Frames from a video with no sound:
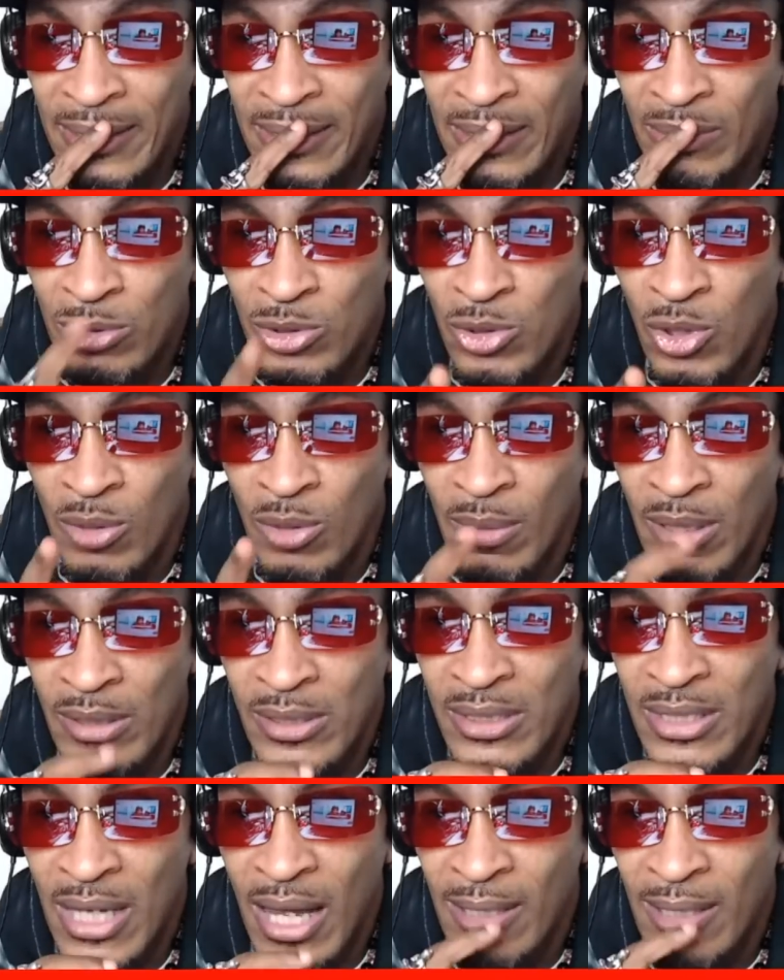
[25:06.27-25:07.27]
He was talking about
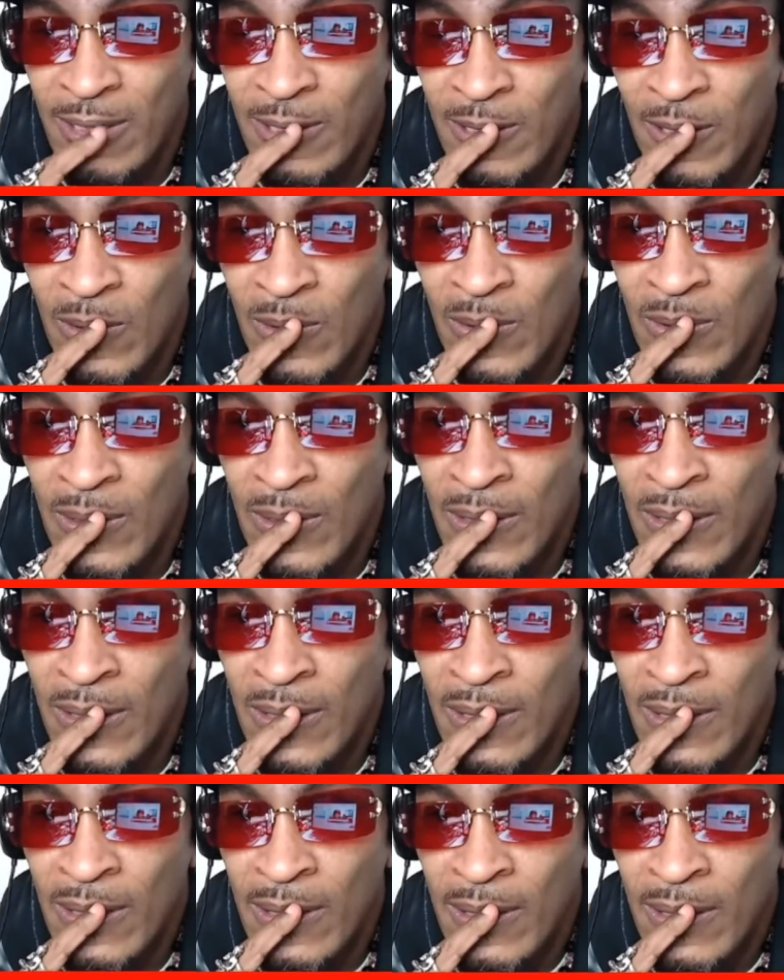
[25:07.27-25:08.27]
stocks though.
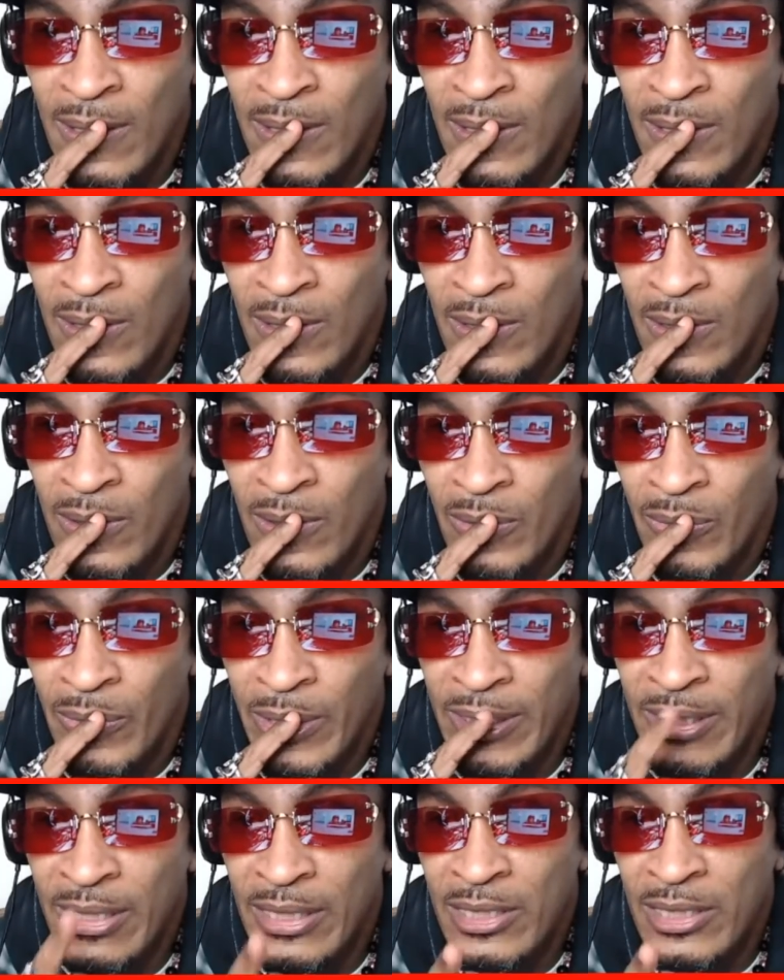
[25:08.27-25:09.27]
We
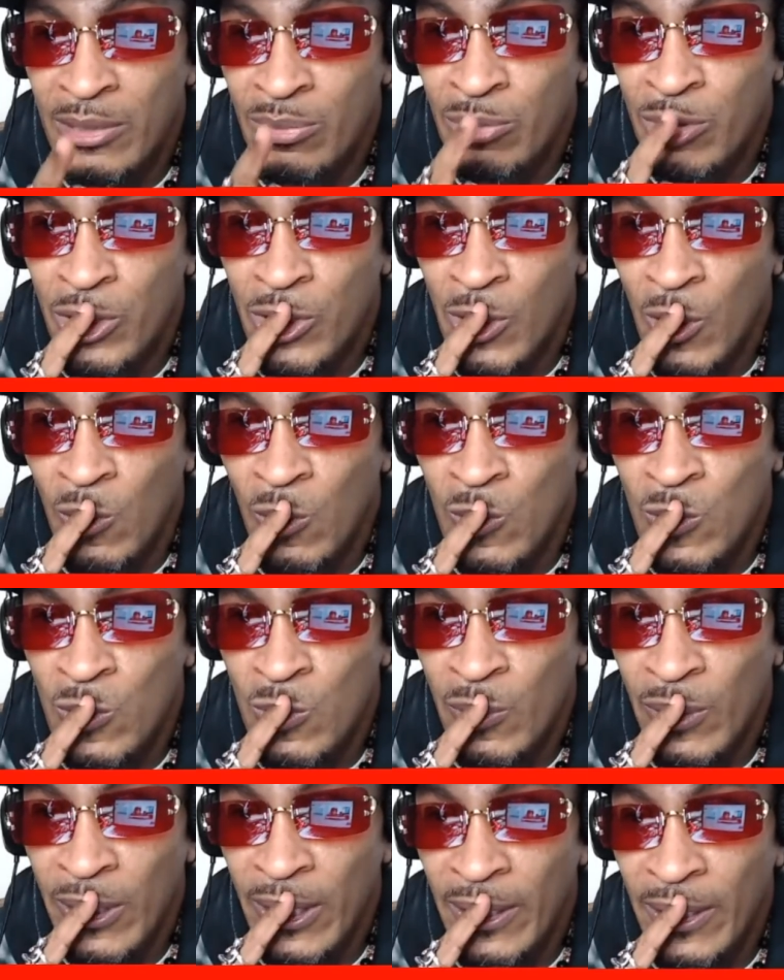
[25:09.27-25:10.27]
did some shows
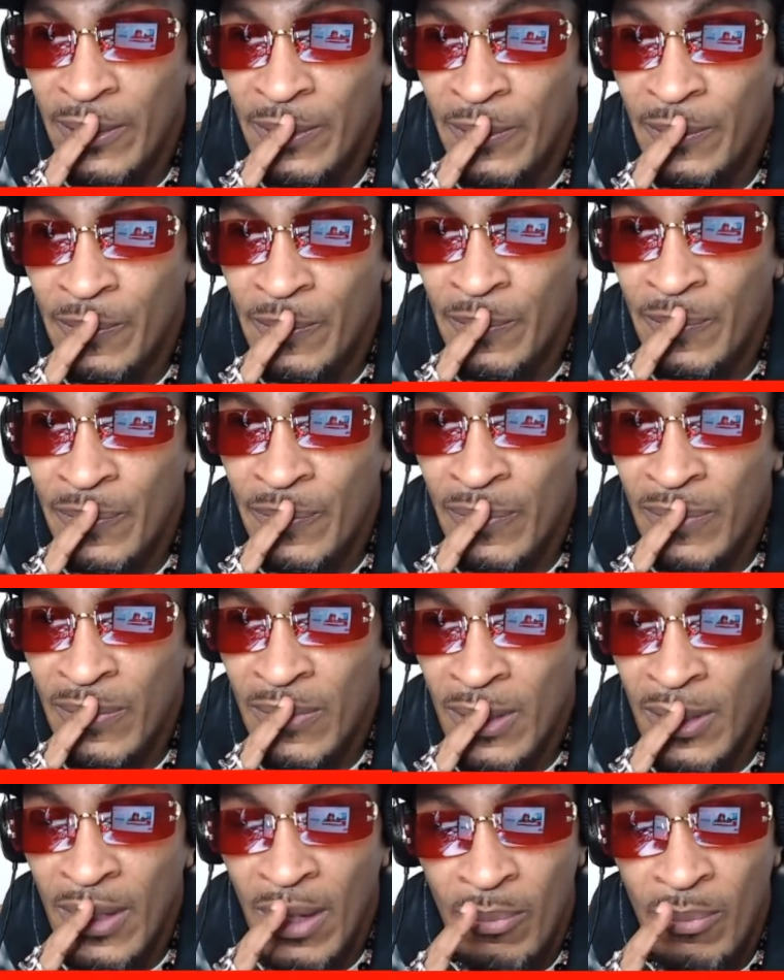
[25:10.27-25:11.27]
with
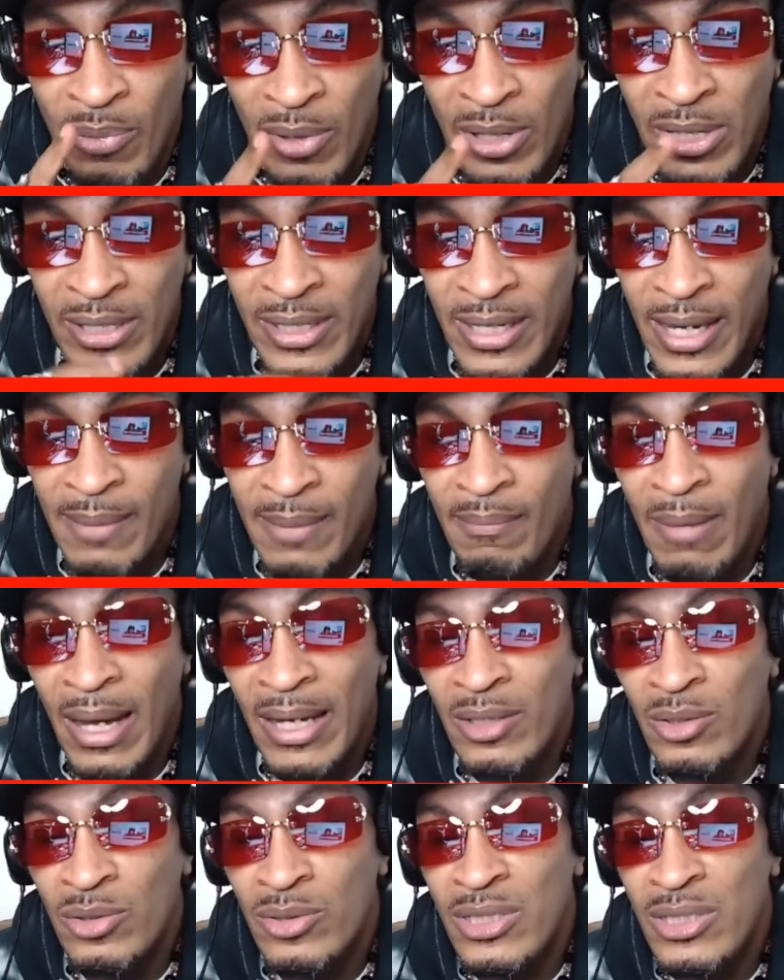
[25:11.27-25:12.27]
a brother named
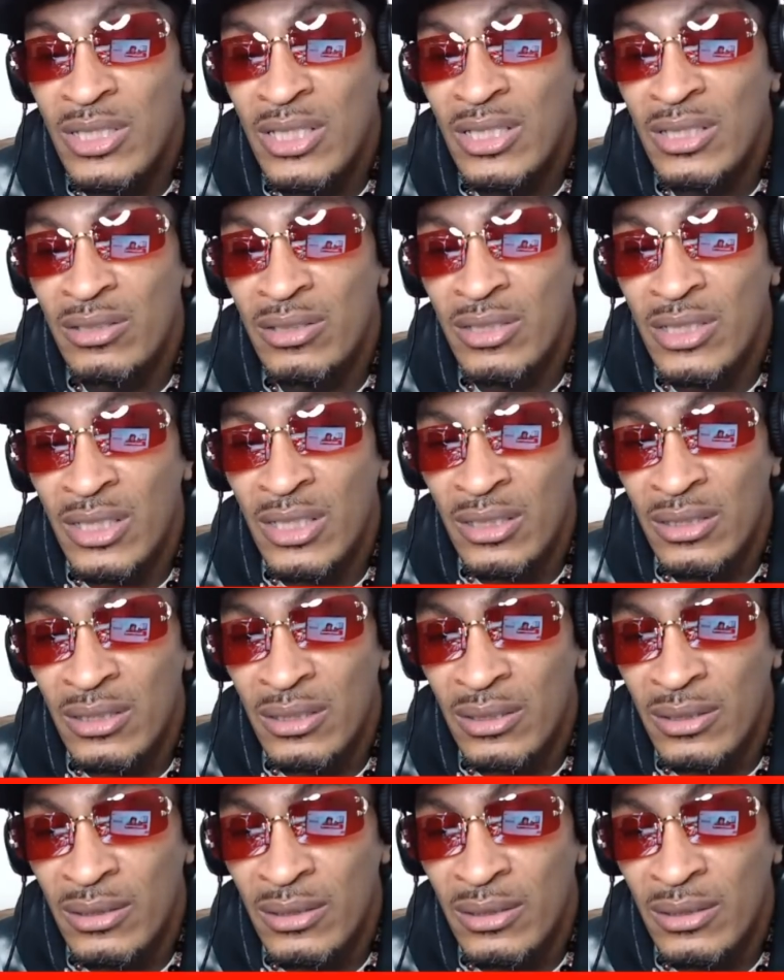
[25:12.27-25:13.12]
Michael Singleton.